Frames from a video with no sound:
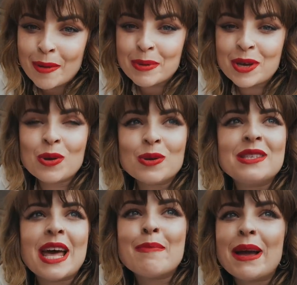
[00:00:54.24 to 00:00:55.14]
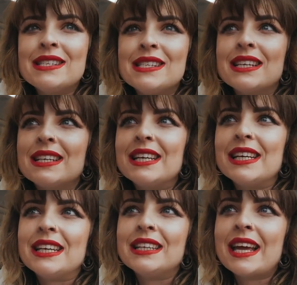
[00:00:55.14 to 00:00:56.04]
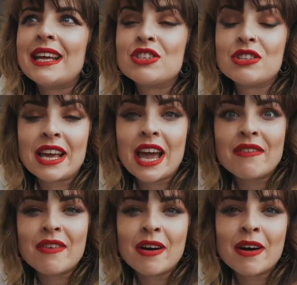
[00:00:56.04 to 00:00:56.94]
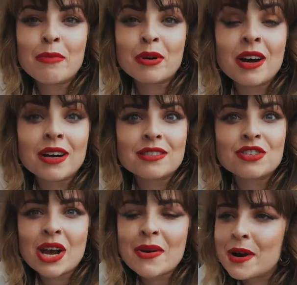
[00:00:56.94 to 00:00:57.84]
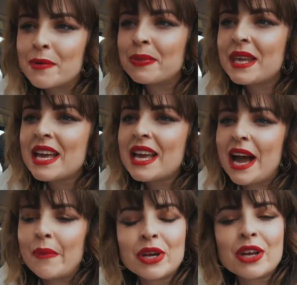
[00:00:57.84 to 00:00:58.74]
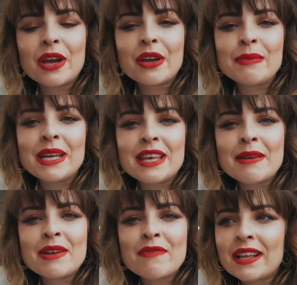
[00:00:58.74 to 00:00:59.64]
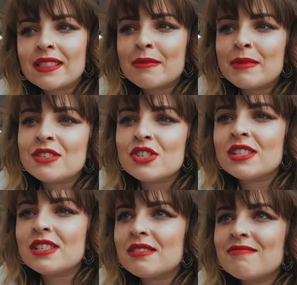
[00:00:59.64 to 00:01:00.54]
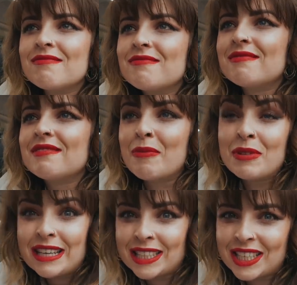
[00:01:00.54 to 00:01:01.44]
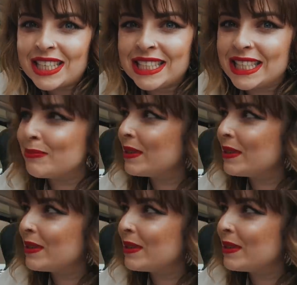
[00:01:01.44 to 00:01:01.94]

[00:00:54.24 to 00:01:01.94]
because they basically, they gave our podcast a shout out, and we're going to go meet them and thank them and just, I'm really excited.